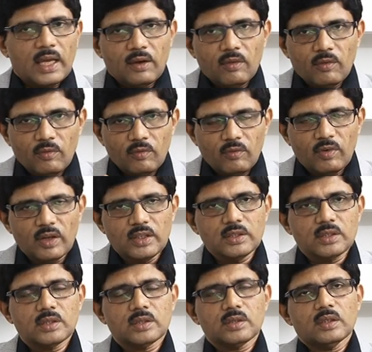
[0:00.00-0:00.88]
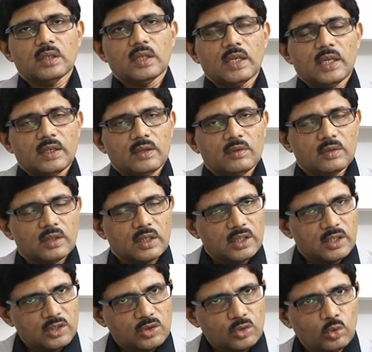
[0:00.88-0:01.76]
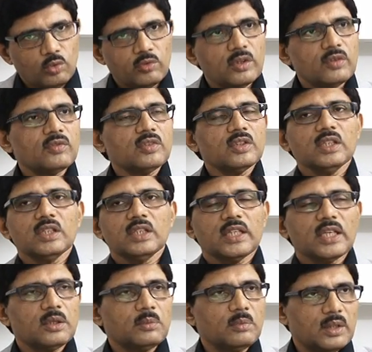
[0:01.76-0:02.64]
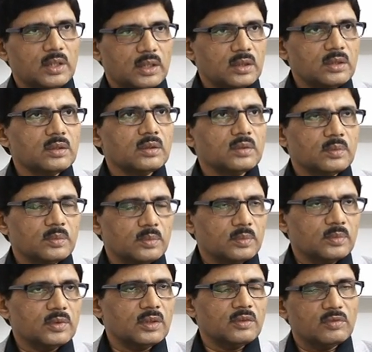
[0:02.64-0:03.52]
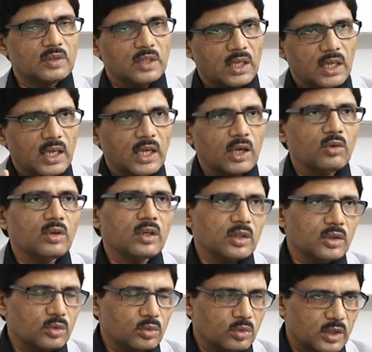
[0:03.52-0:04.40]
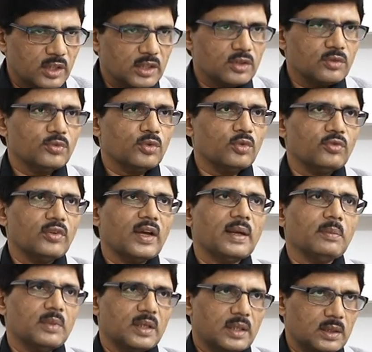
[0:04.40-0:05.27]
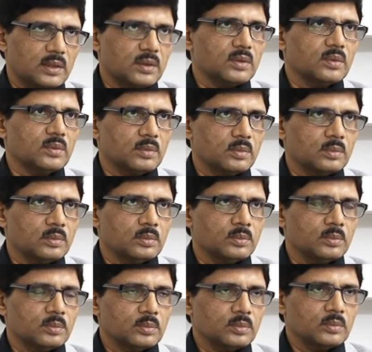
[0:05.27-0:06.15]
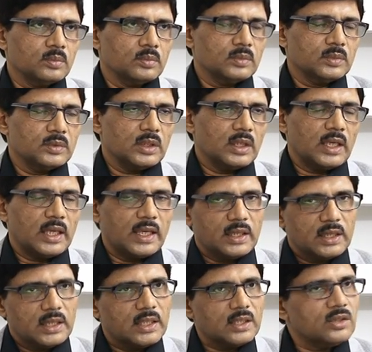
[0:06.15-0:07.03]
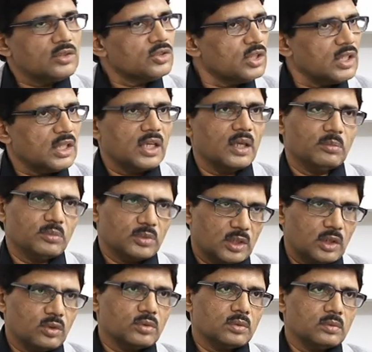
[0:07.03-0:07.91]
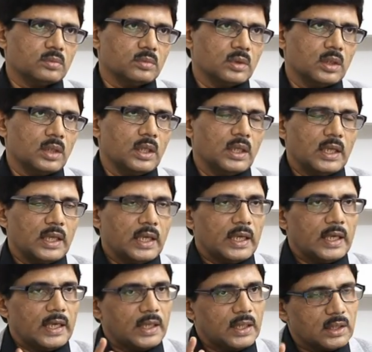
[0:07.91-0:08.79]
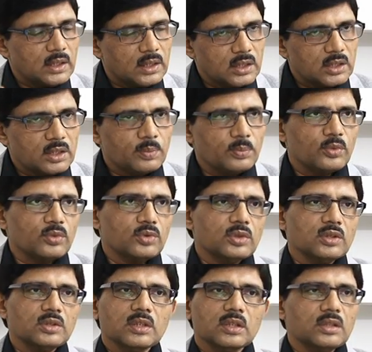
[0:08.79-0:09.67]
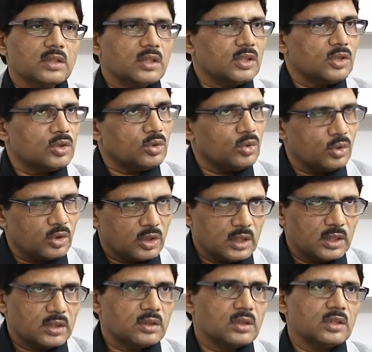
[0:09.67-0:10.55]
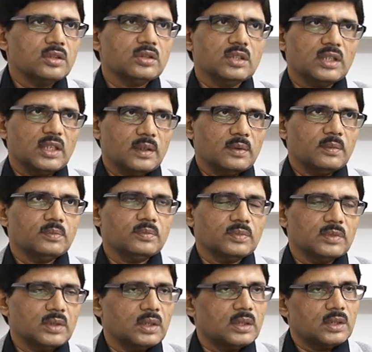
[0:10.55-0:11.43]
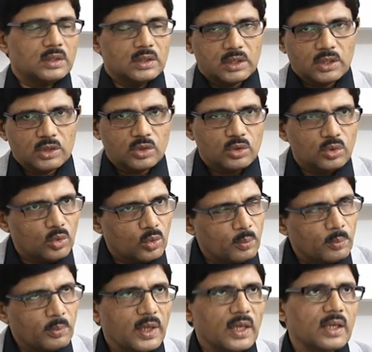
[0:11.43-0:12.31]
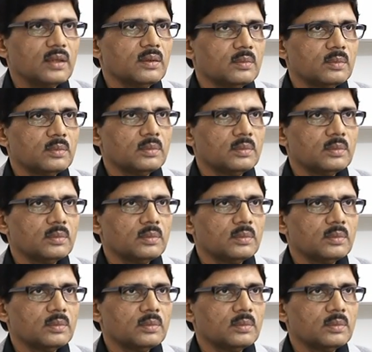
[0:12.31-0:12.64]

Once it is over within 10 minutes, we allow her to rest for 5 minutes and then she comes out. In this procedure, there is no anesthesia, there is no pain,